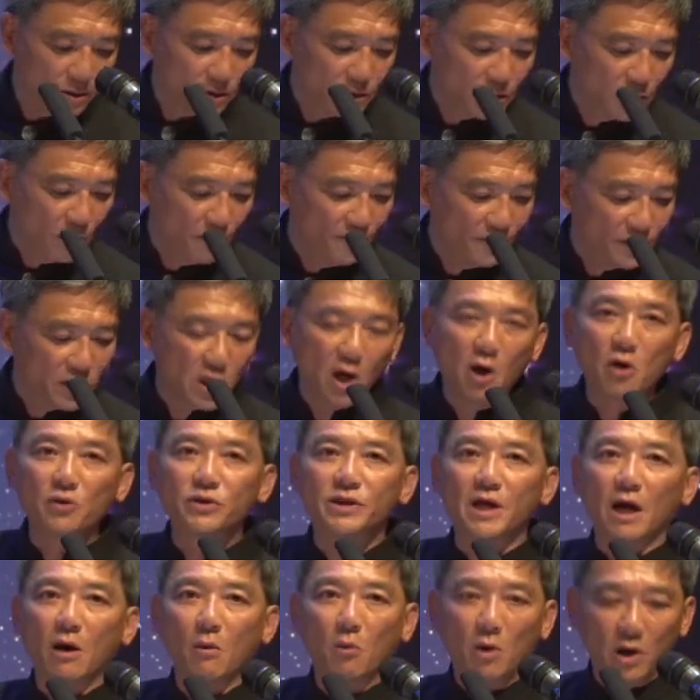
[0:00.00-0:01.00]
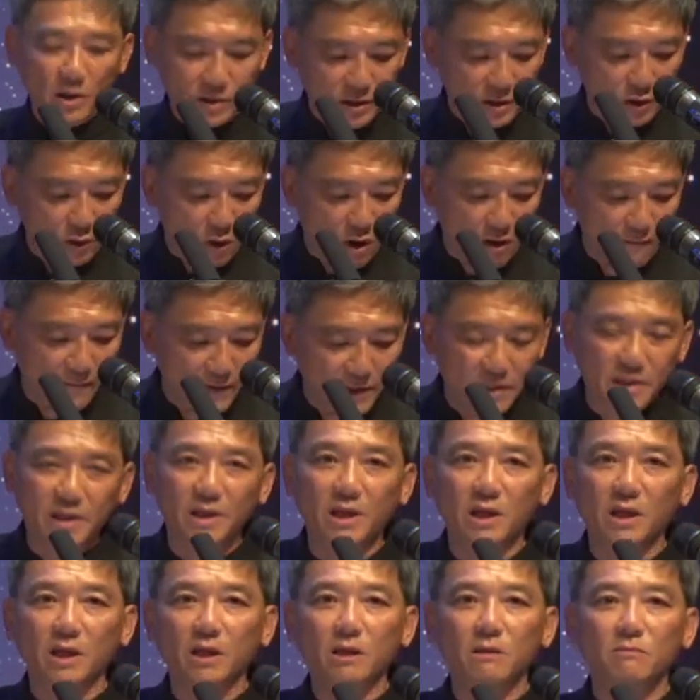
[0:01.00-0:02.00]
for those that want to
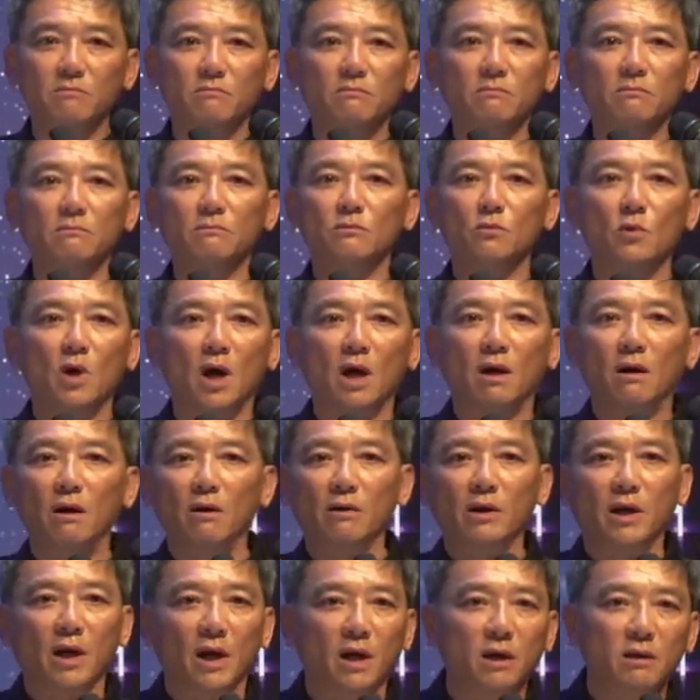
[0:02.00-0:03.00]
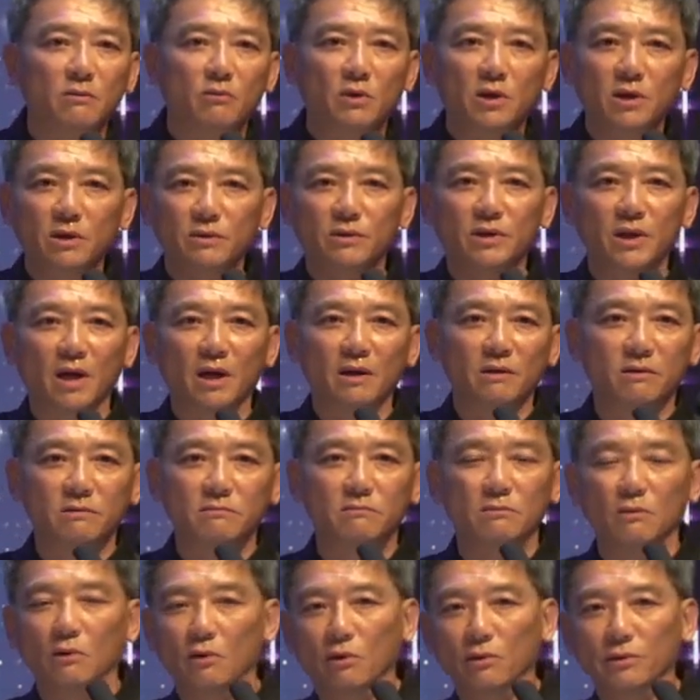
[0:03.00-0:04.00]
obviously, well, okay, well, you said
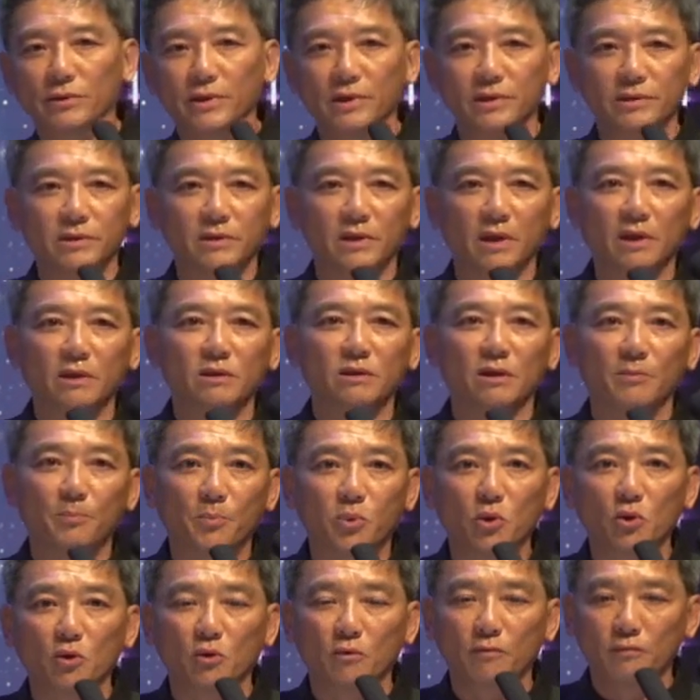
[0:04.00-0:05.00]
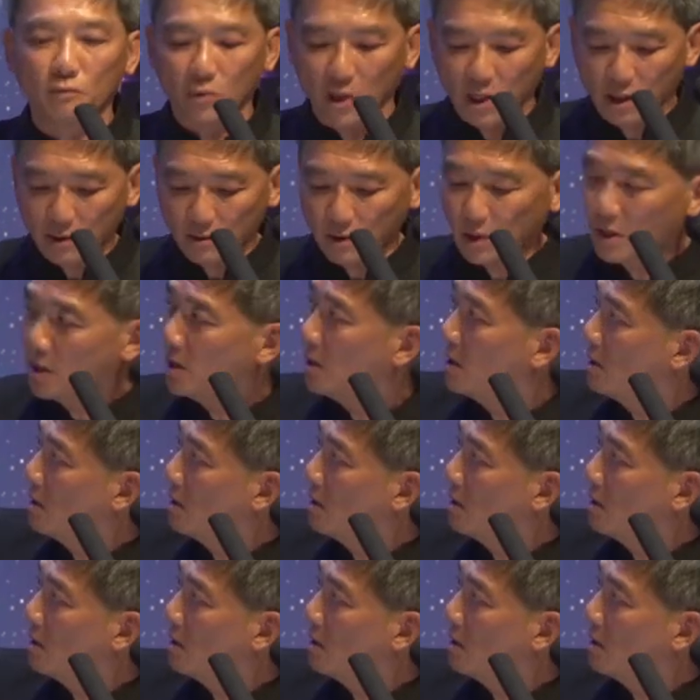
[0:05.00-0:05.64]
all these things are proved. Well,